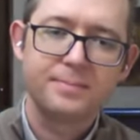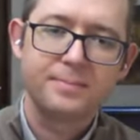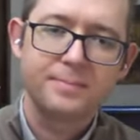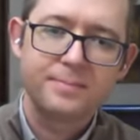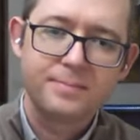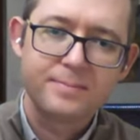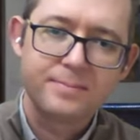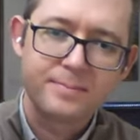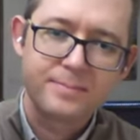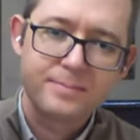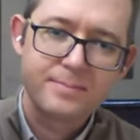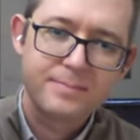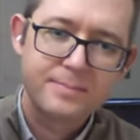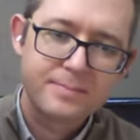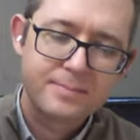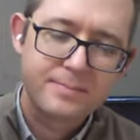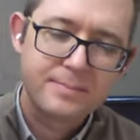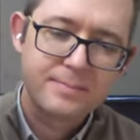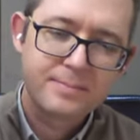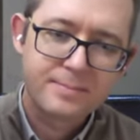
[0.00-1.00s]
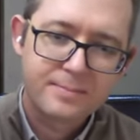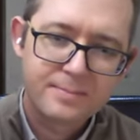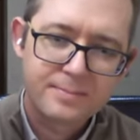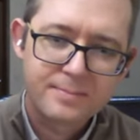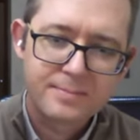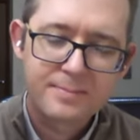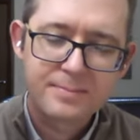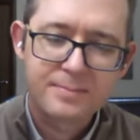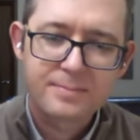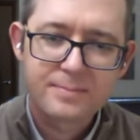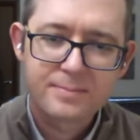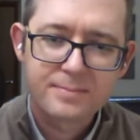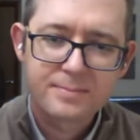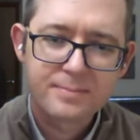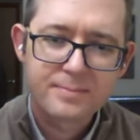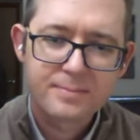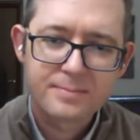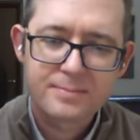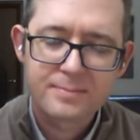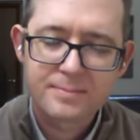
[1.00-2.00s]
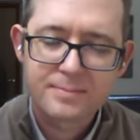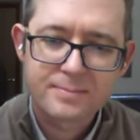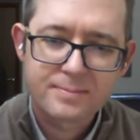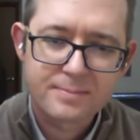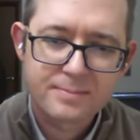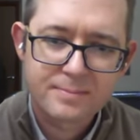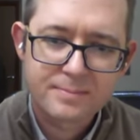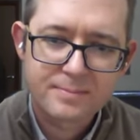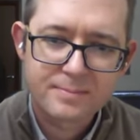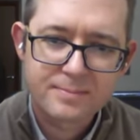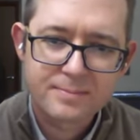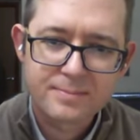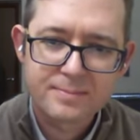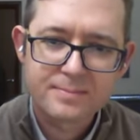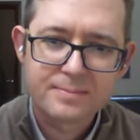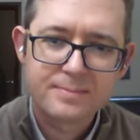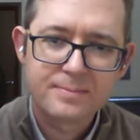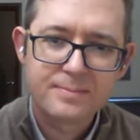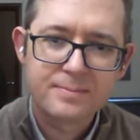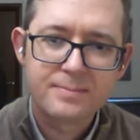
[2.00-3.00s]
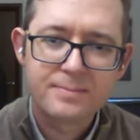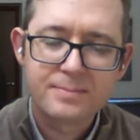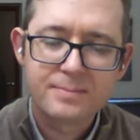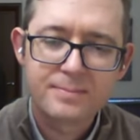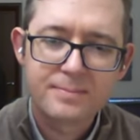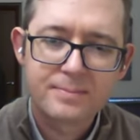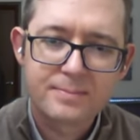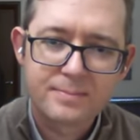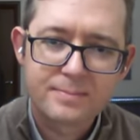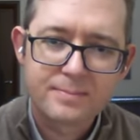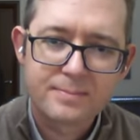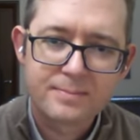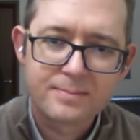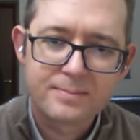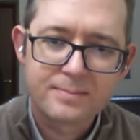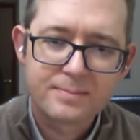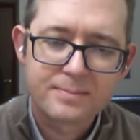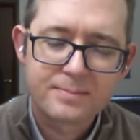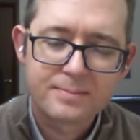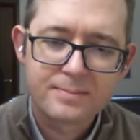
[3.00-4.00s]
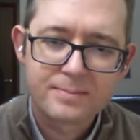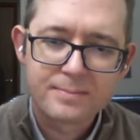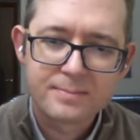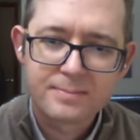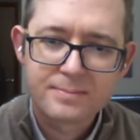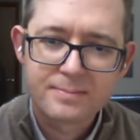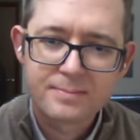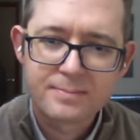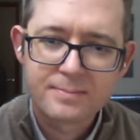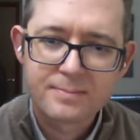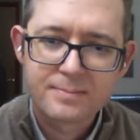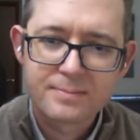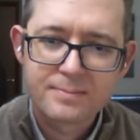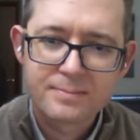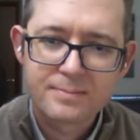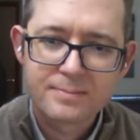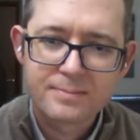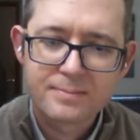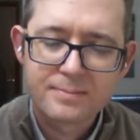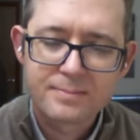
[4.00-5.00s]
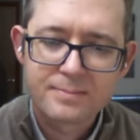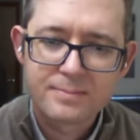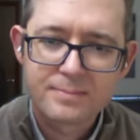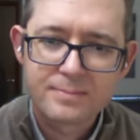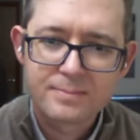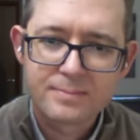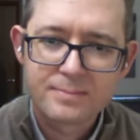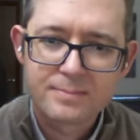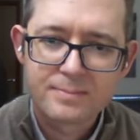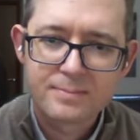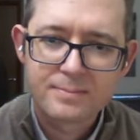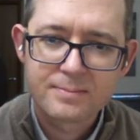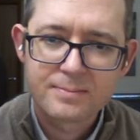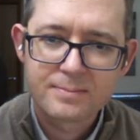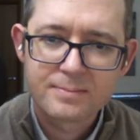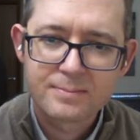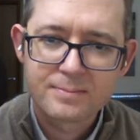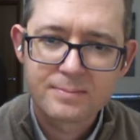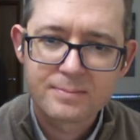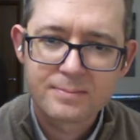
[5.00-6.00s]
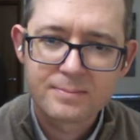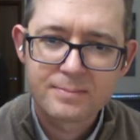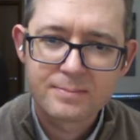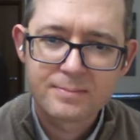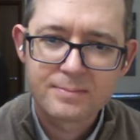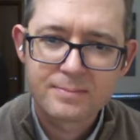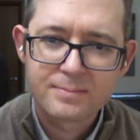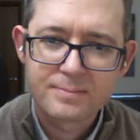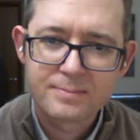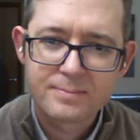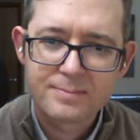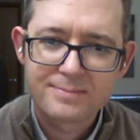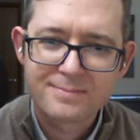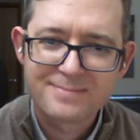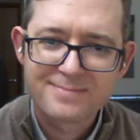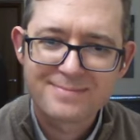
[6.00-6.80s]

(not speaking)